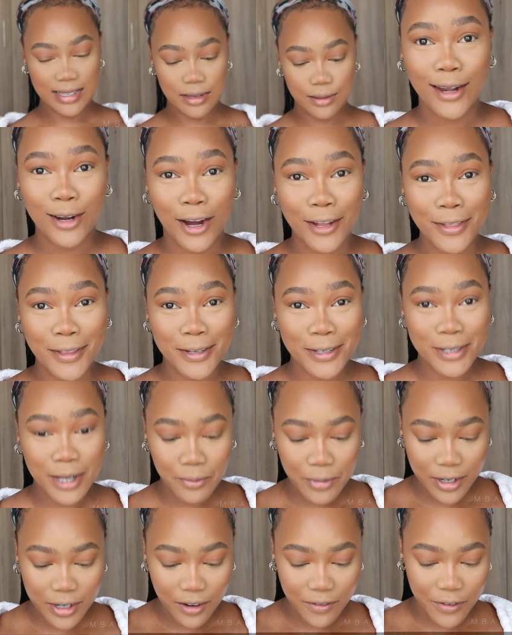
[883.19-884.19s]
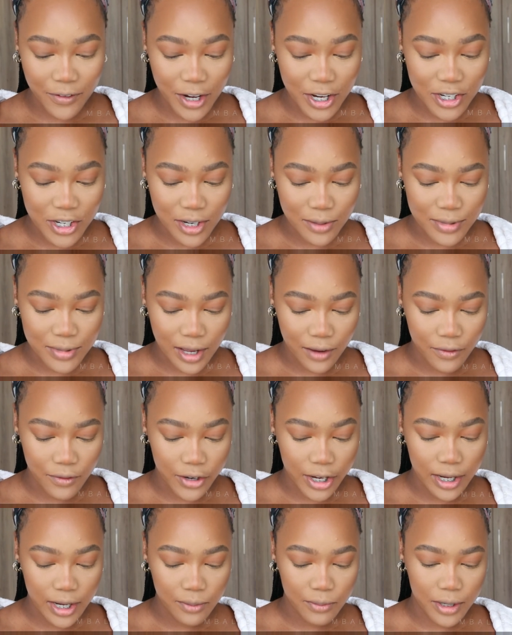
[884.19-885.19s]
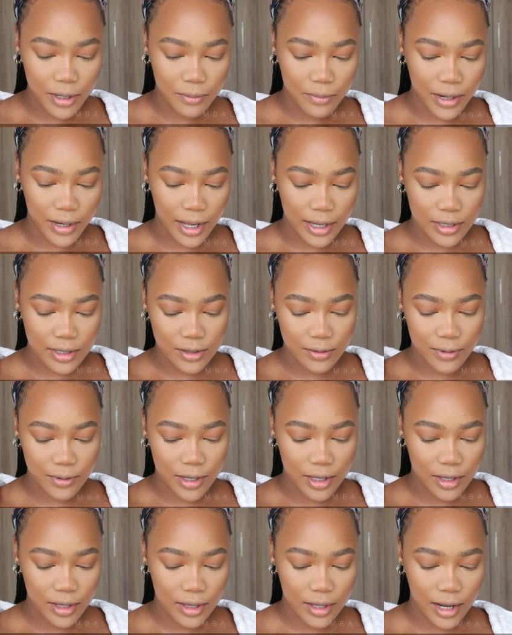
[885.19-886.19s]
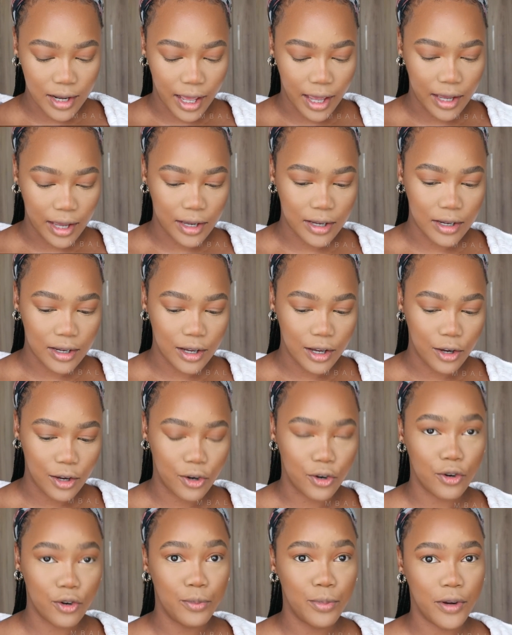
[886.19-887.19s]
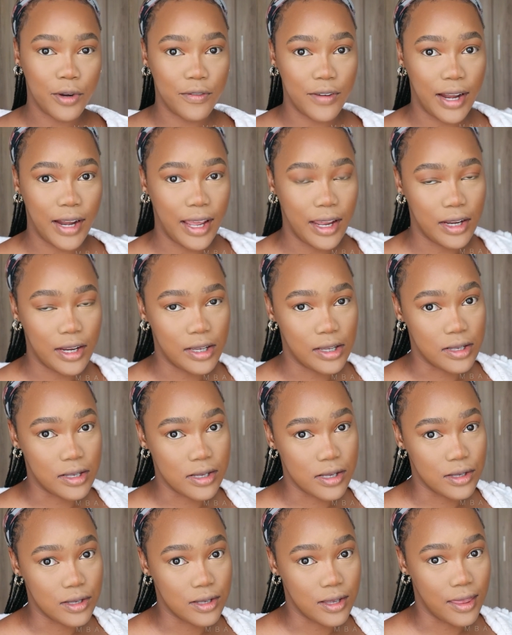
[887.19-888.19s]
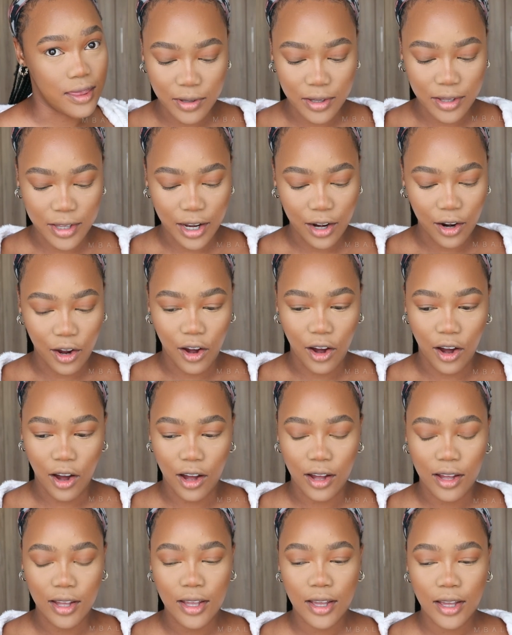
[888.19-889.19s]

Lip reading: And on the topic of friendships, I've really been blessed with like a group of ladies, people that are